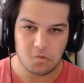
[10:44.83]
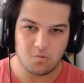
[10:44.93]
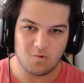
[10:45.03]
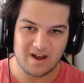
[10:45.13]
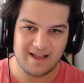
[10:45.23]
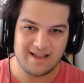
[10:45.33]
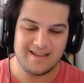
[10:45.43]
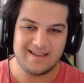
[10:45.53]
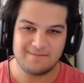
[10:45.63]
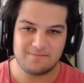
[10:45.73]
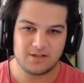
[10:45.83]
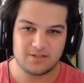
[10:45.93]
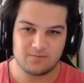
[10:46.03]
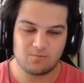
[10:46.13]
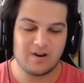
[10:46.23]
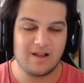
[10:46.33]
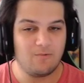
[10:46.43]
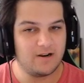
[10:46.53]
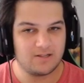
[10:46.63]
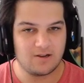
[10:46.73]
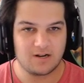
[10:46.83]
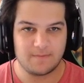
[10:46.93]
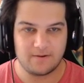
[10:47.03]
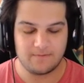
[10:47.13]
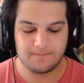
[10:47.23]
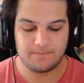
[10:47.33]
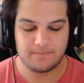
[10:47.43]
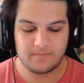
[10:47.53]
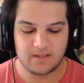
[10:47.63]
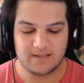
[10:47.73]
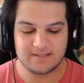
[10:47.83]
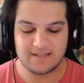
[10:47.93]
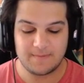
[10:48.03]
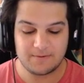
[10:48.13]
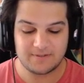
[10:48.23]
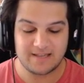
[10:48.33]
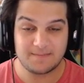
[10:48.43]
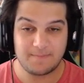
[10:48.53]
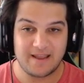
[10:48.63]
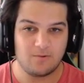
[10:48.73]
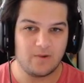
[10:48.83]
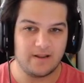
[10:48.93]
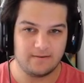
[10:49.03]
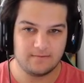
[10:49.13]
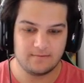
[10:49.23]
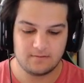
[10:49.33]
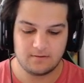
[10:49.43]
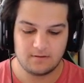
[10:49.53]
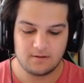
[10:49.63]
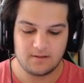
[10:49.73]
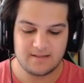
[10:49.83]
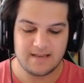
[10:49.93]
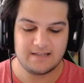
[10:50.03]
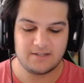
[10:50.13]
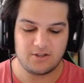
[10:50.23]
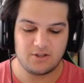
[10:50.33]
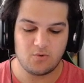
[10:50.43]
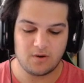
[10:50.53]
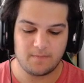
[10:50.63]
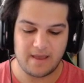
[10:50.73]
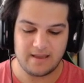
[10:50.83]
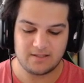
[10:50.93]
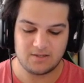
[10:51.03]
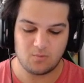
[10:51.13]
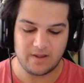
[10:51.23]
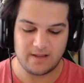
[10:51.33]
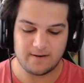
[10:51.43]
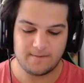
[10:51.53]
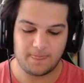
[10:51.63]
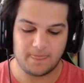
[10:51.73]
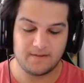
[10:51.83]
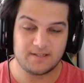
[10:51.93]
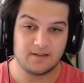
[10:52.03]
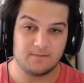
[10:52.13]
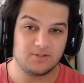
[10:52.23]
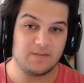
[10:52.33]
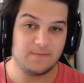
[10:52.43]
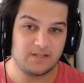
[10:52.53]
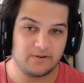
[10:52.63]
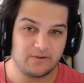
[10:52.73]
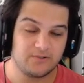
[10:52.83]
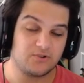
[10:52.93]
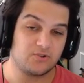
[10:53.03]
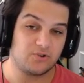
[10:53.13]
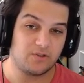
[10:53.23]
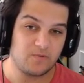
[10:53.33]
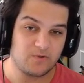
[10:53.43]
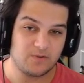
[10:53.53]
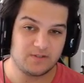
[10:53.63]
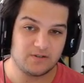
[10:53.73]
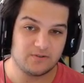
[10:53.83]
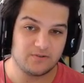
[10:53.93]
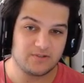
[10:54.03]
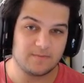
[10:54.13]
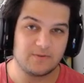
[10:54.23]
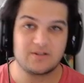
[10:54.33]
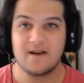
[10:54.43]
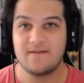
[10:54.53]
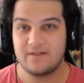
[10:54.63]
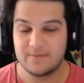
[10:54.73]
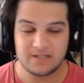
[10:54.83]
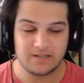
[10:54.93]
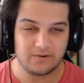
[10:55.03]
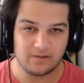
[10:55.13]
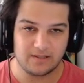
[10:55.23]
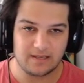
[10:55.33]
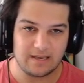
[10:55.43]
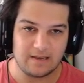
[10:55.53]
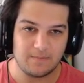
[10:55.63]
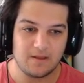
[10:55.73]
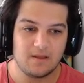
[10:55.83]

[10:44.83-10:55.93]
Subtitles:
What I want to talk about is a lot of people say it's pay to win. Yes, you are paying to win some G materials. There's 33 G materials, the most coveted material in the game.